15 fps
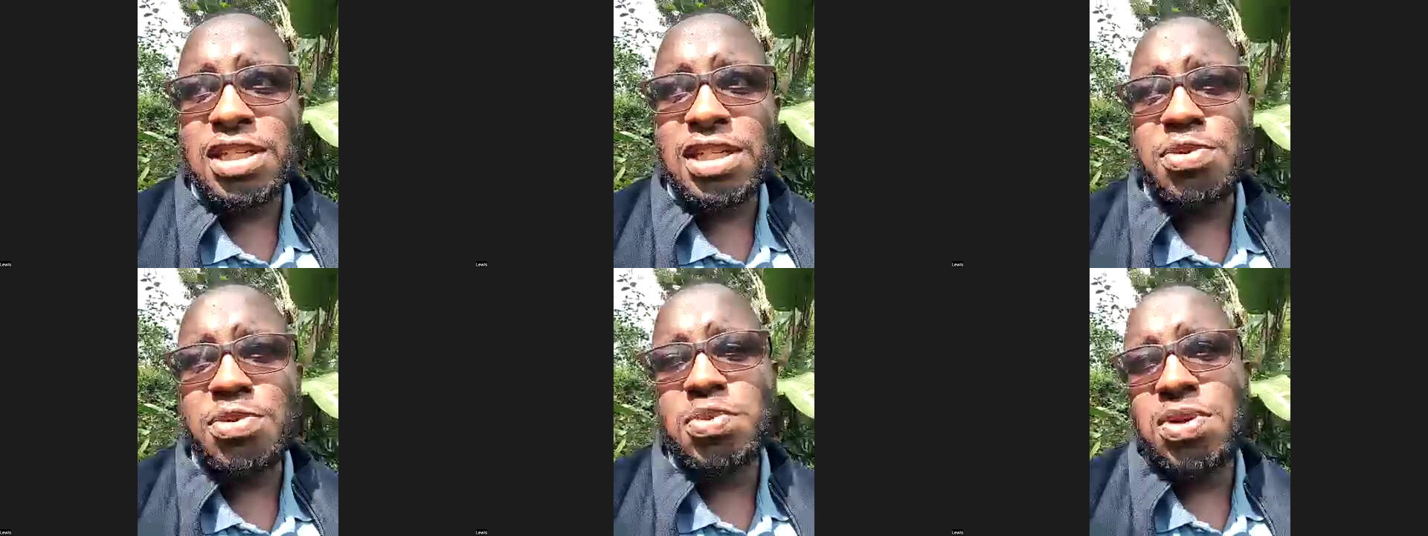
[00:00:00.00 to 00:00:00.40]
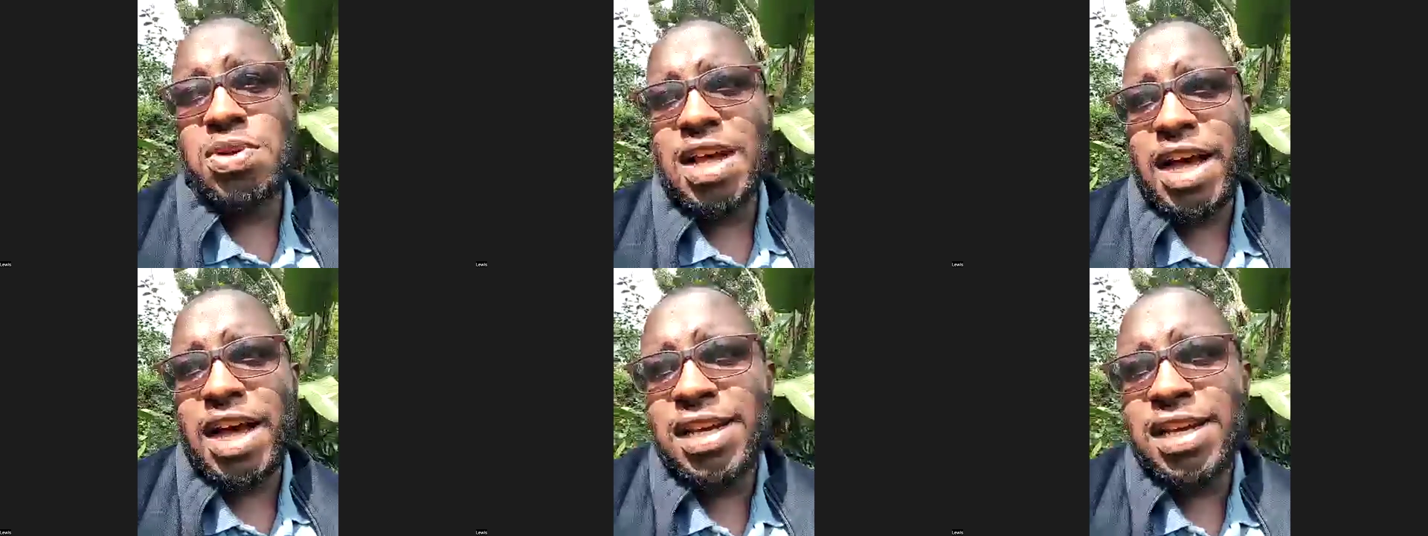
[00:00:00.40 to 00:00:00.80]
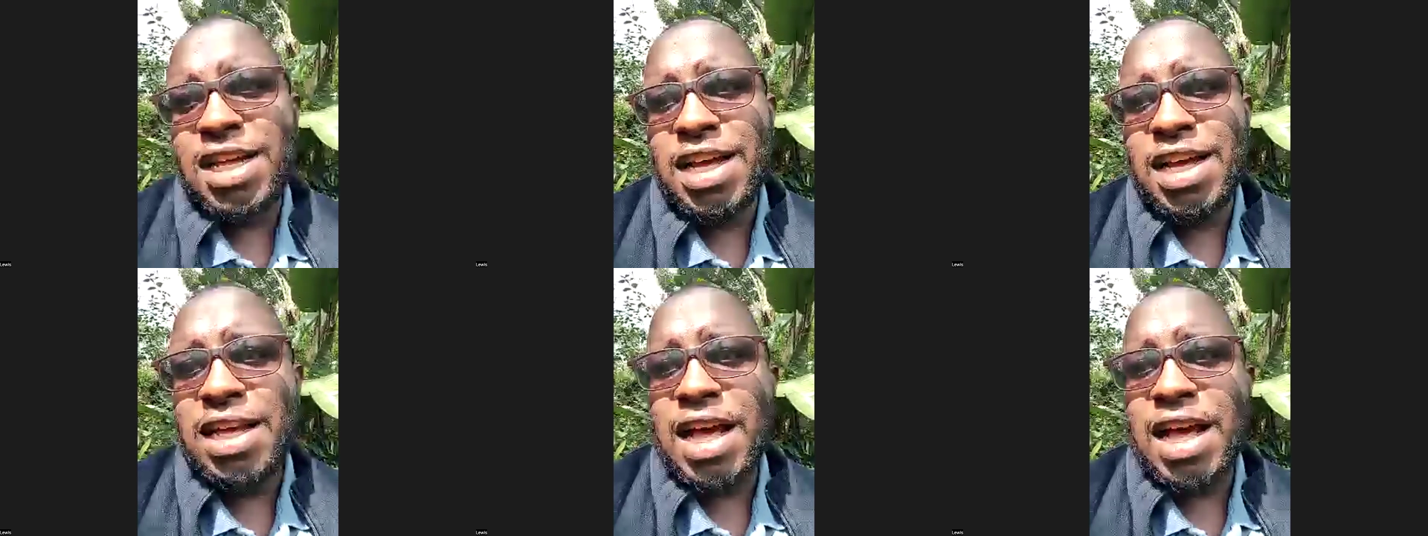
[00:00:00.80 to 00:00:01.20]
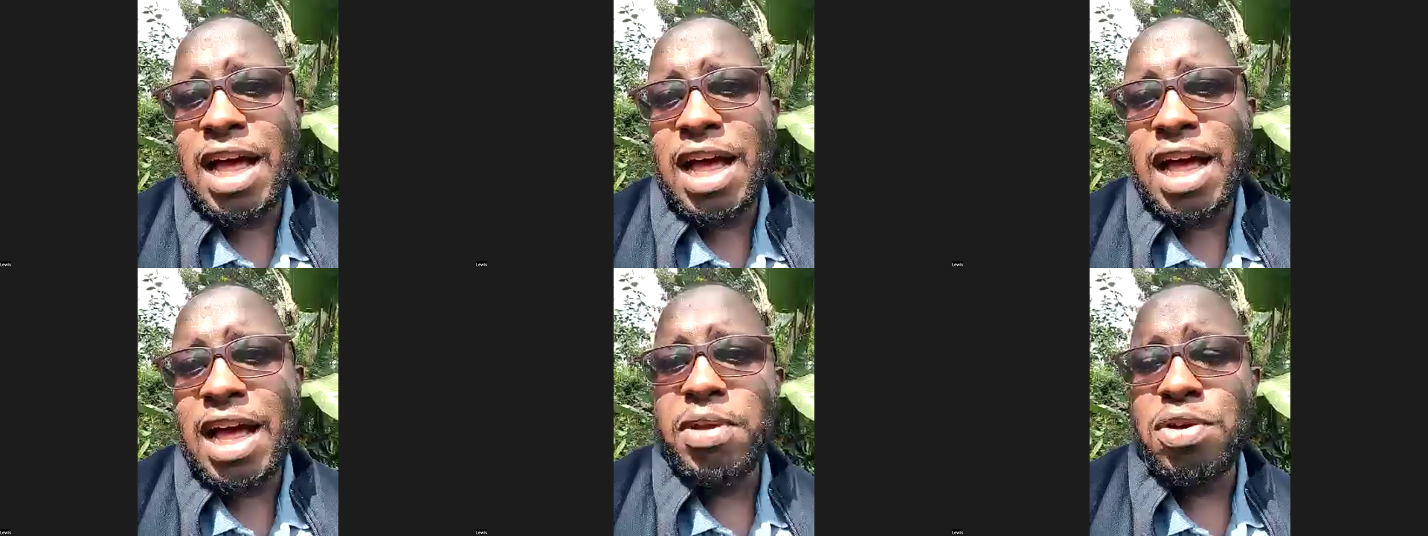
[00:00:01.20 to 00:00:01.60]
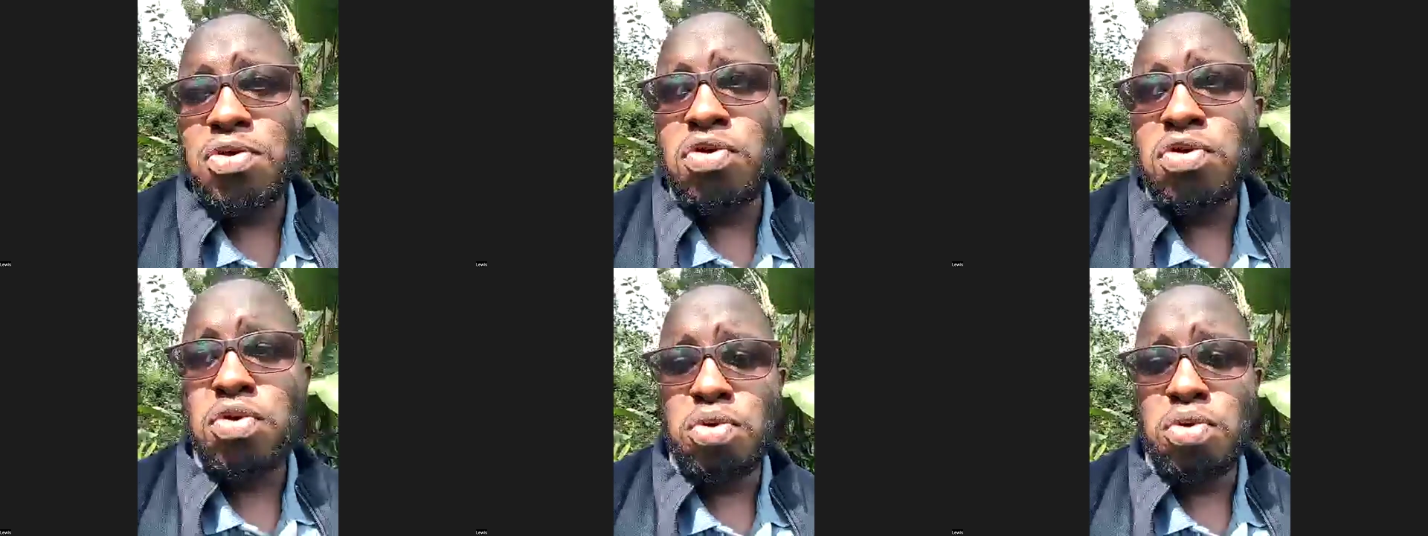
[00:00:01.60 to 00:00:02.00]
It would ideally help
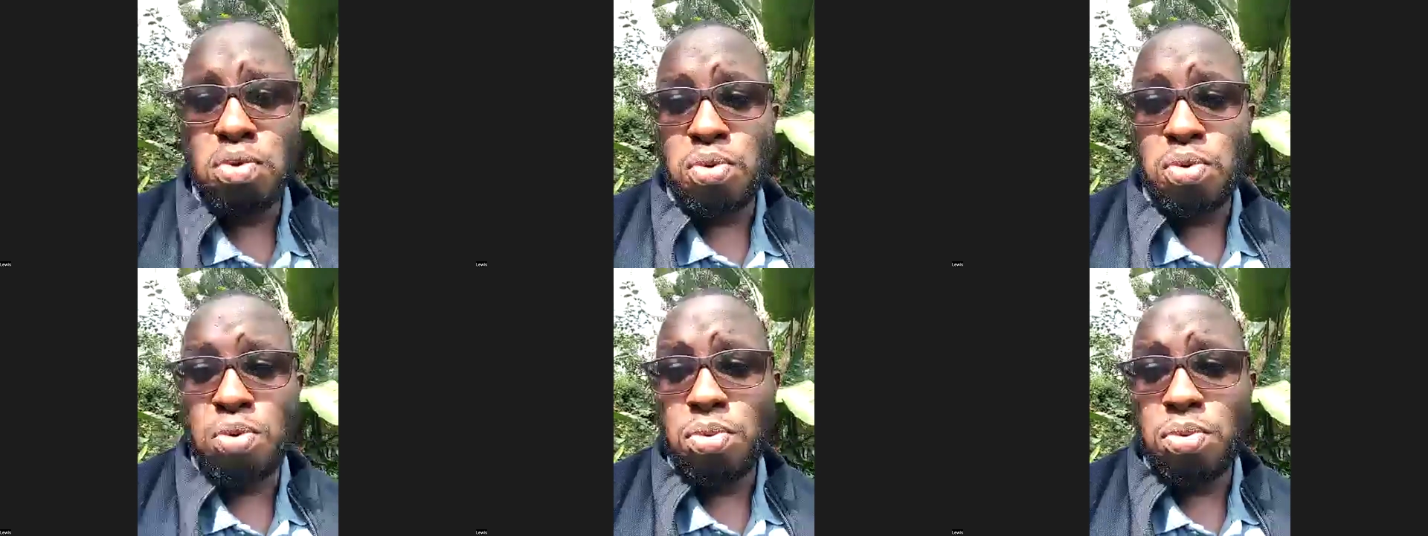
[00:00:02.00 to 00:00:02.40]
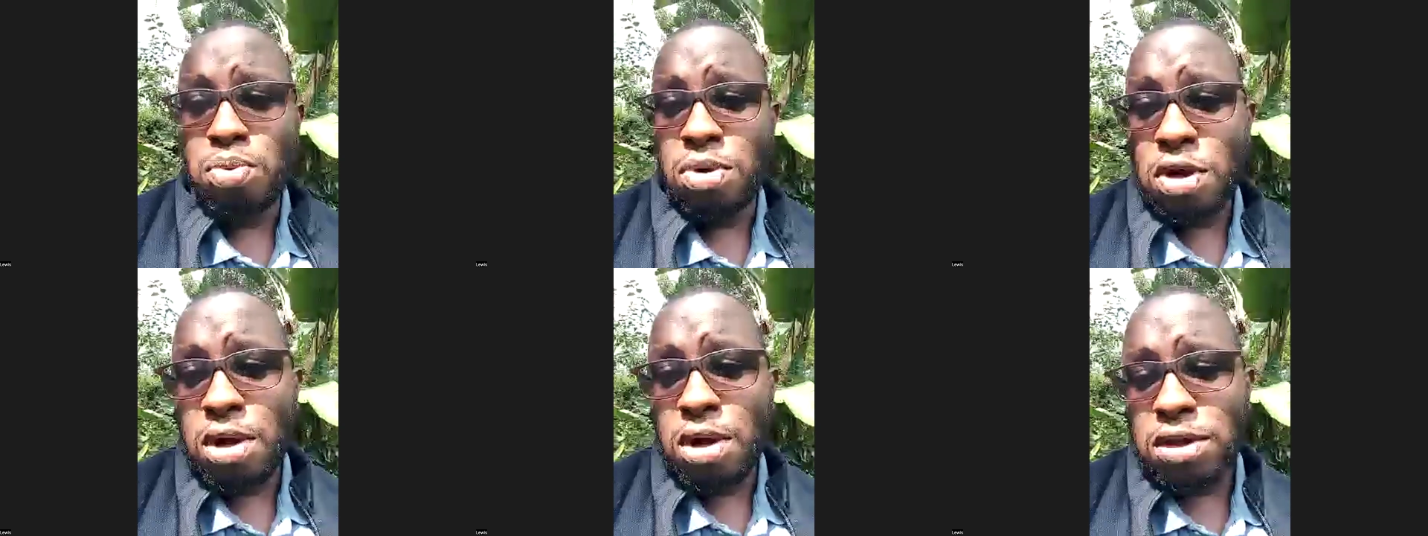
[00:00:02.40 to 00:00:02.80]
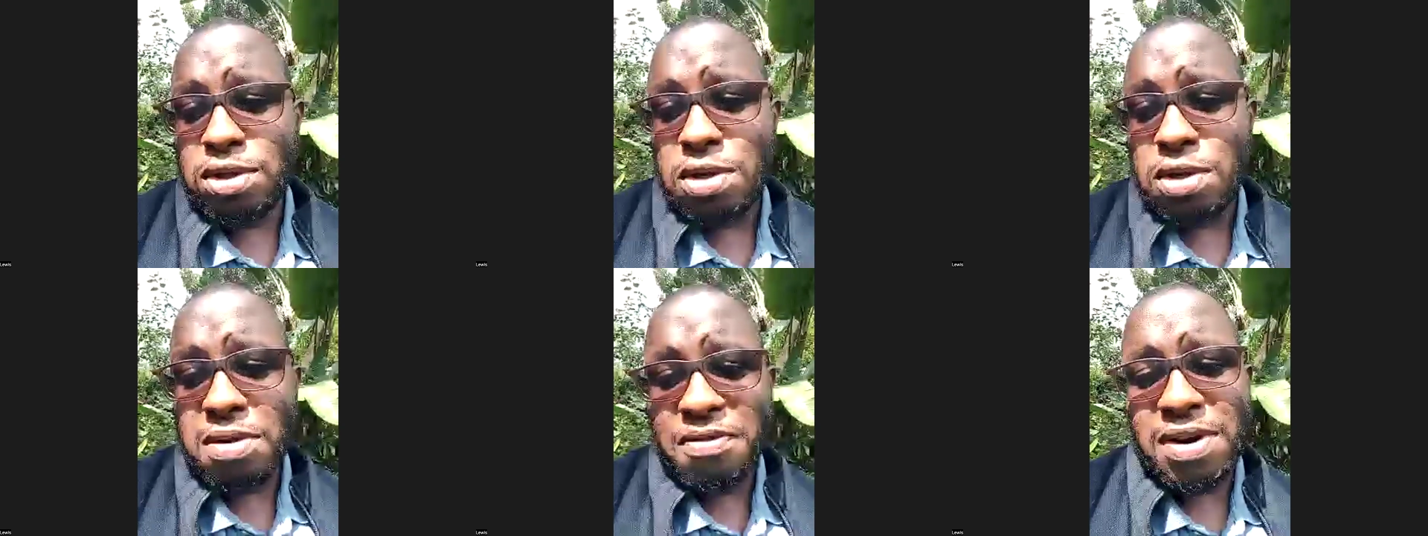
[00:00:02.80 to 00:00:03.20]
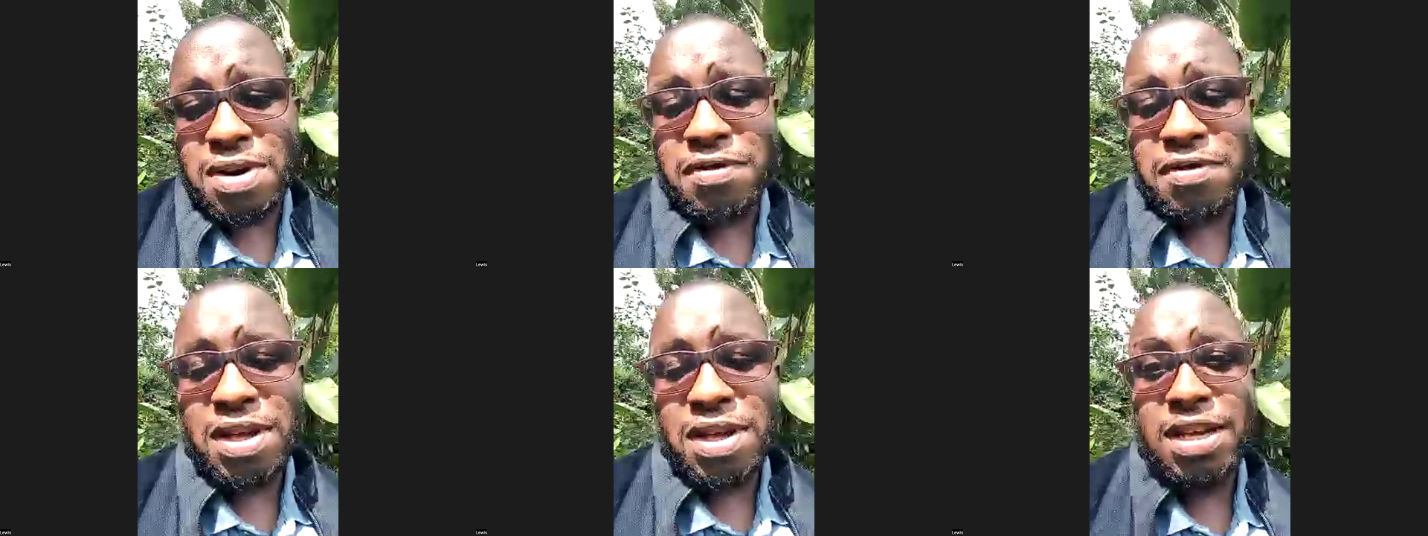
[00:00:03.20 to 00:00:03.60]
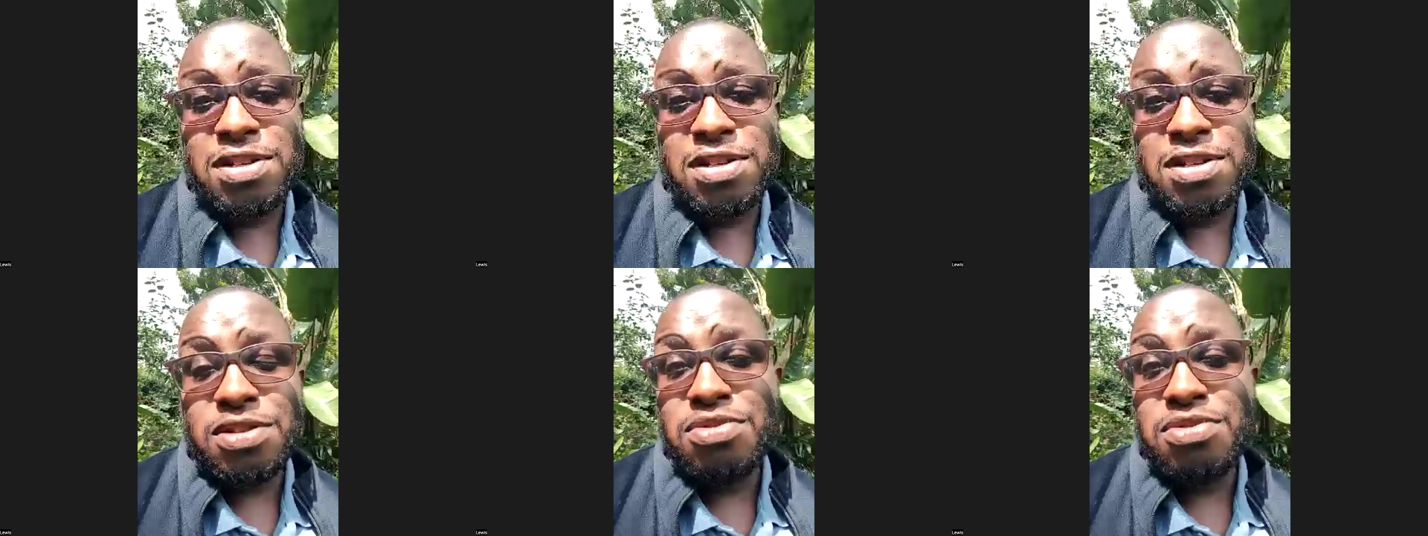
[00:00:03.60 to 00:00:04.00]
you to sort of
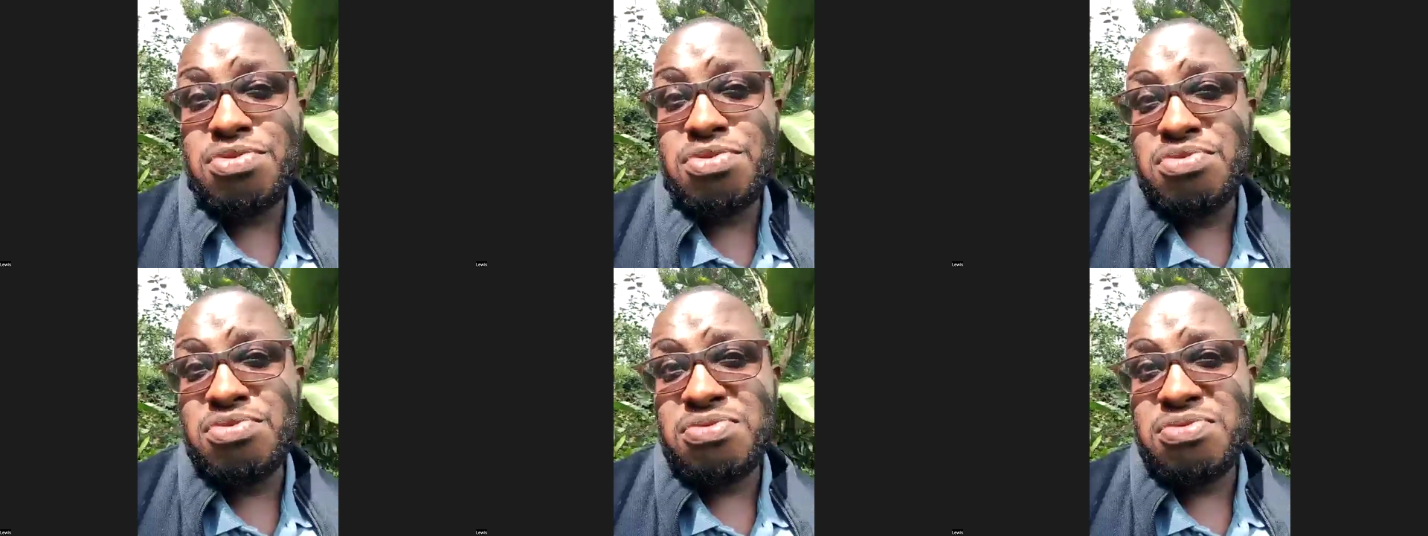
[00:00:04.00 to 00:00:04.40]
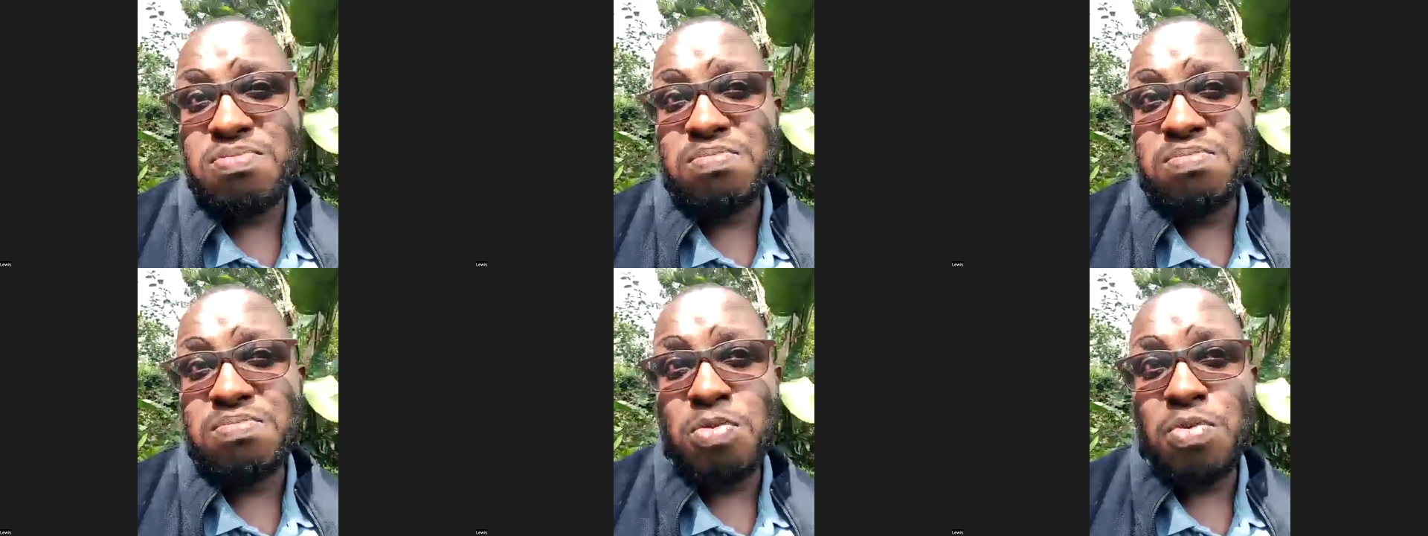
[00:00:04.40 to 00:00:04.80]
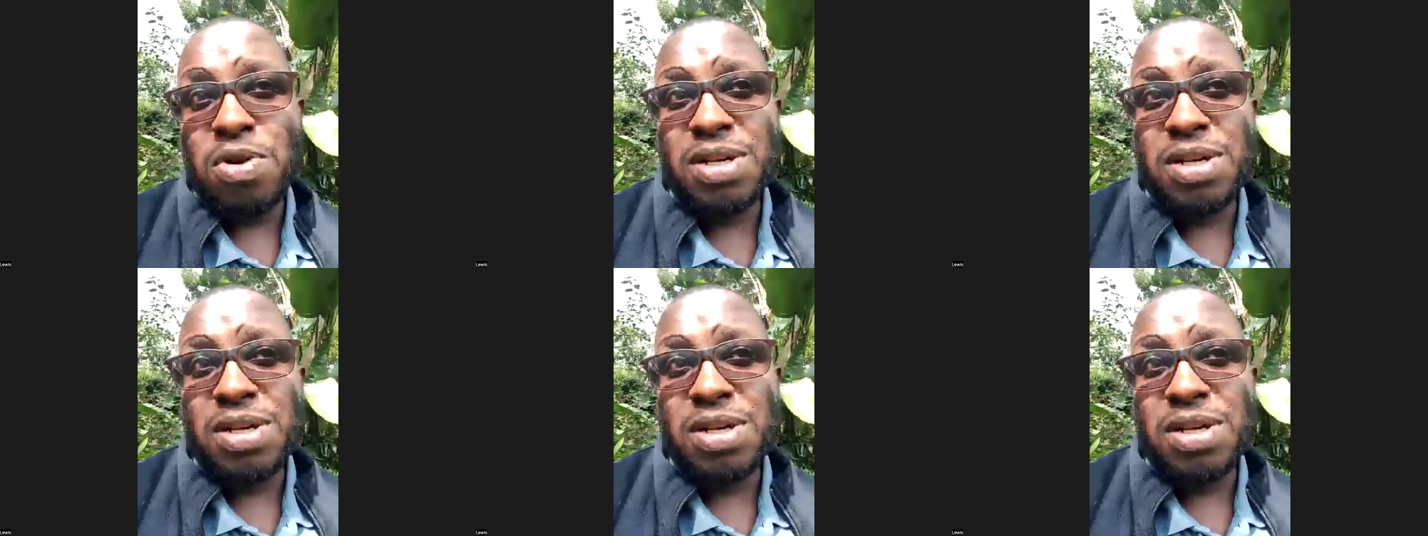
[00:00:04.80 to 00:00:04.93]
navigate through what